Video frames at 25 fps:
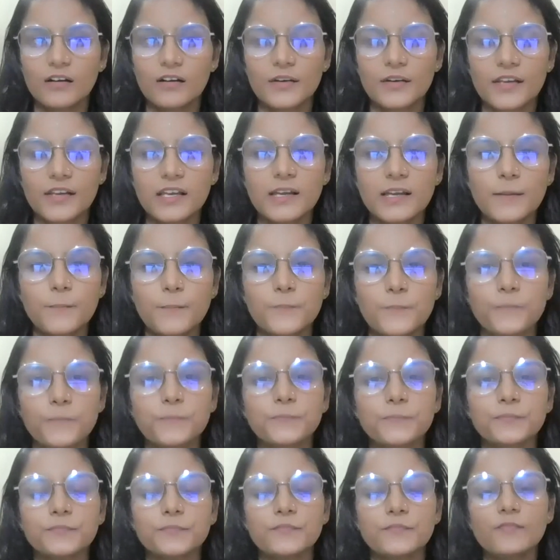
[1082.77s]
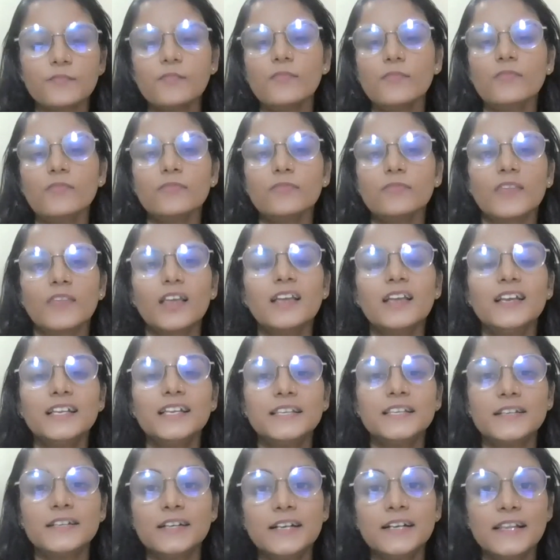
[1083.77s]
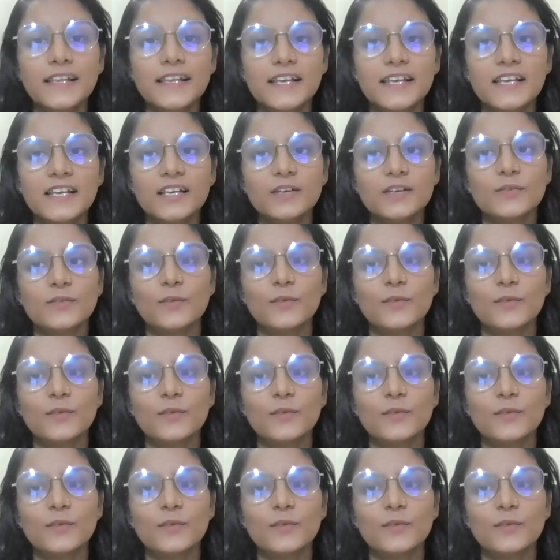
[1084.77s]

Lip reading: Okay. Third thing,